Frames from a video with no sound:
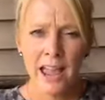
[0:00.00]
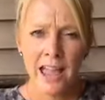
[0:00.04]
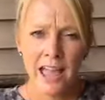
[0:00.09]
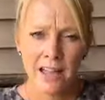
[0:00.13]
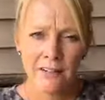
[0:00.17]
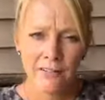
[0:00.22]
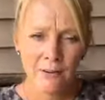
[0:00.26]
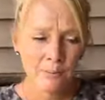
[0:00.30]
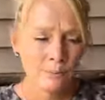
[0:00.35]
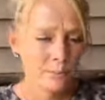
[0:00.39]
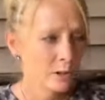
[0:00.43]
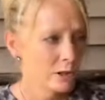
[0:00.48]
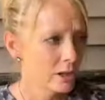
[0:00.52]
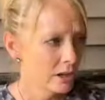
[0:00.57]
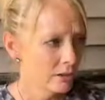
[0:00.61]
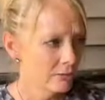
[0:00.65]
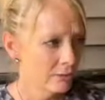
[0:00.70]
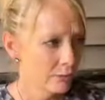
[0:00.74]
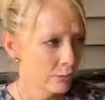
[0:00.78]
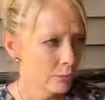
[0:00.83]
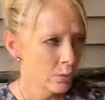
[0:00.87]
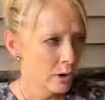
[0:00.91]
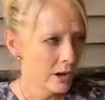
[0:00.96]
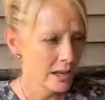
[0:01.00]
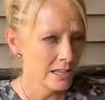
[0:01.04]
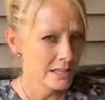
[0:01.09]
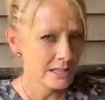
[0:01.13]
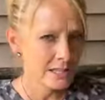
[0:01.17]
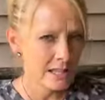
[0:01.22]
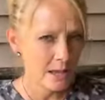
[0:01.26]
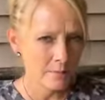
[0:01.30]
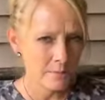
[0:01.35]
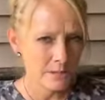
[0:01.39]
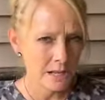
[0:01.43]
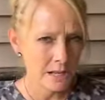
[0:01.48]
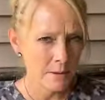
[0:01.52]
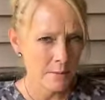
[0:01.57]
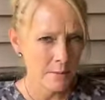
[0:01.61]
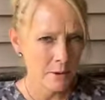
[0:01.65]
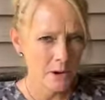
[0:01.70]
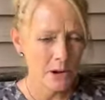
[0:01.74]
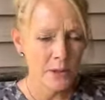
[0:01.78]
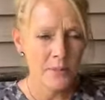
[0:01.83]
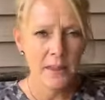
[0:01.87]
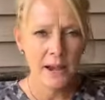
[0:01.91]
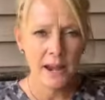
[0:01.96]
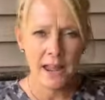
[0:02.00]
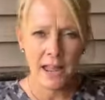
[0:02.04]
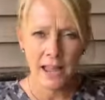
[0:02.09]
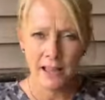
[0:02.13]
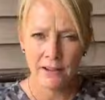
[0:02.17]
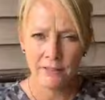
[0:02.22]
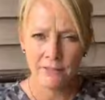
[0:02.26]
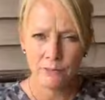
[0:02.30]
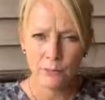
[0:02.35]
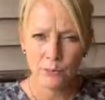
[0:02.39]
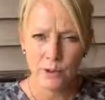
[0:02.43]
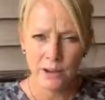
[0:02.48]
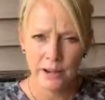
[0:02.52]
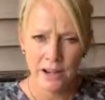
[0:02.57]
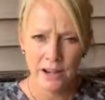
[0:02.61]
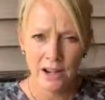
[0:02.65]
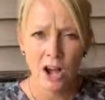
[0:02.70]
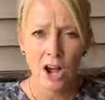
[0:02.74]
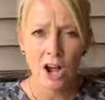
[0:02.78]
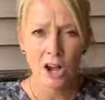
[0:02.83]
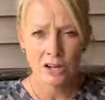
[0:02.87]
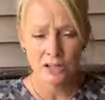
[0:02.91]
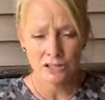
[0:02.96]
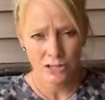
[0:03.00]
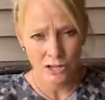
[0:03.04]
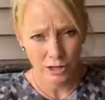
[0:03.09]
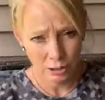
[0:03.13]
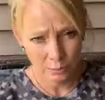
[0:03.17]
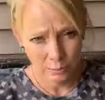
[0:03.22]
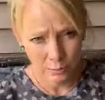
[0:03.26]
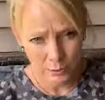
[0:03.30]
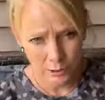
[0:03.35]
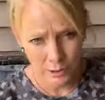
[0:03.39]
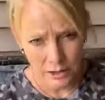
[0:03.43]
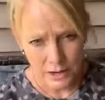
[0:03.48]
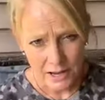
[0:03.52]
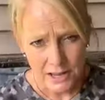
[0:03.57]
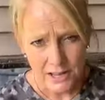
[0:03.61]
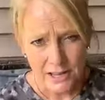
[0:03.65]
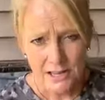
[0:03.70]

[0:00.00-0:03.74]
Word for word: one I have, I'm looking for one in September and then I have one in October.